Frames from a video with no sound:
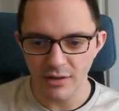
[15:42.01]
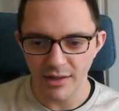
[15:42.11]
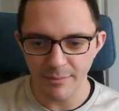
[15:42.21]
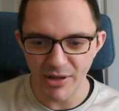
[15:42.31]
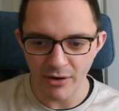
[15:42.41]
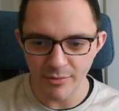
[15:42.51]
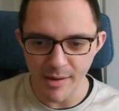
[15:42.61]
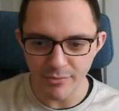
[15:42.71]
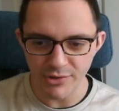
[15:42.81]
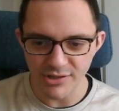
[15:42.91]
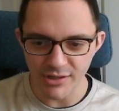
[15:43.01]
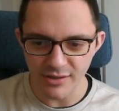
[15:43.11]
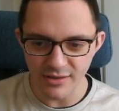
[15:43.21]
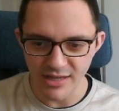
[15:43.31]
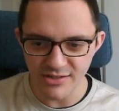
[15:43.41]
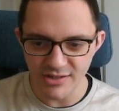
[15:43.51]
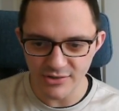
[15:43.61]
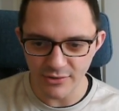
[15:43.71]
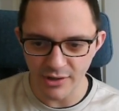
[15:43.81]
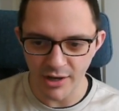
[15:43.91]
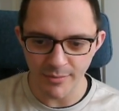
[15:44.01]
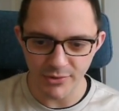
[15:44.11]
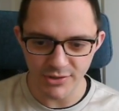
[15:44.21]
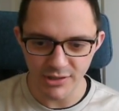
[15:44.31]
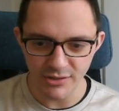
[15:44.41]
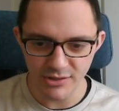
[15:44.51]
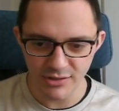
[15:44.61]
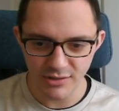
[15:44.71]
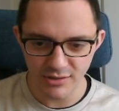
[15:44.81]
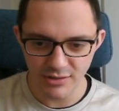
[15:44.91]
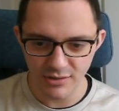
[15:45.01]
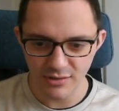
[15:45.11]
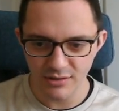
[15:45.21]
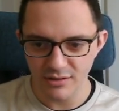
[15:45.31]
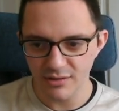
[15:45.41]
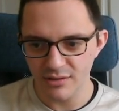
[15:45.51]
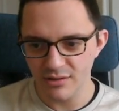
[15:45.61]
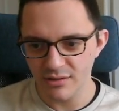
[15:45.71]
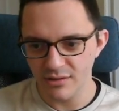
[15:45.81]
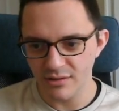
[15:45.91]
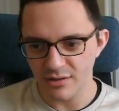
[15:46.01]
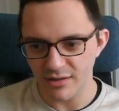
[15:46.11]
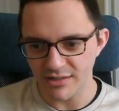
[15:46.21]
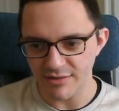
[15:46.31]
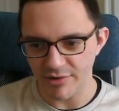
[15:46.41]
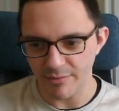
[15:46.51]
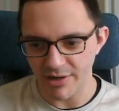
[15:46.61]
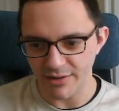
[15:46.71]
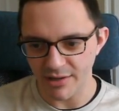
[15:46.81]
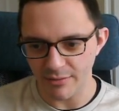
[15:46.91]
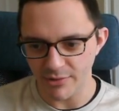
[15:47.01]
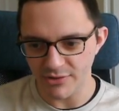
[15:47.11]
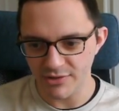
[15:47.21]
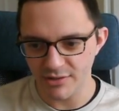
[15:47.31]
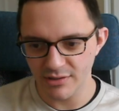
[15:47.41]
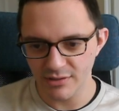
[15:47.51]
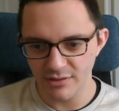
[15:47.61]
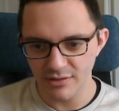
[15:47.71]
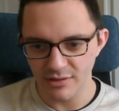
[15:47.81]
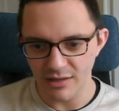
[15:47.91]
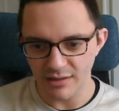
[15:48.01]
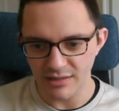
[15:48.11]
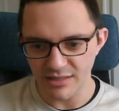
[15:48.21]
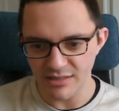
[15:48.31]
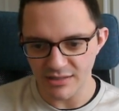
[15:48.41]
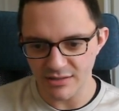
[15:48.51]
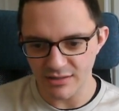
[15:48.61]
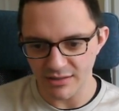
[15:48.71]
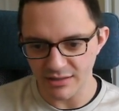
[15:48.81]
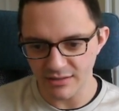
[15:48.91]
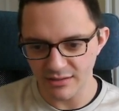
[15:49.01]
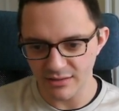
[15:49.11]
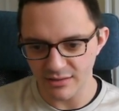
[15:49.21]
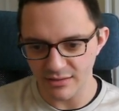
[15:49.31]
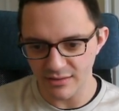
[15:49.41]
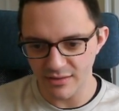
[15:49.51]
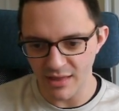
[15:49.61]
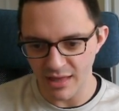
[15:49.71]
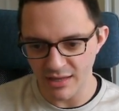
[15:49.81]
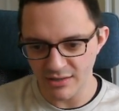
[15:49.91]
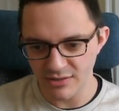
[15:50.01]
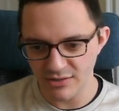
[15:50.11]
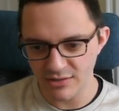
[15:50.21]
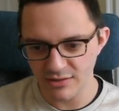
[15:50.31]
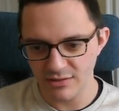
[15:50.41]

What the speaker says: And the bit I remember is that this is on the hypotenuse. Let's see if I can work out the other ones. And this is like this.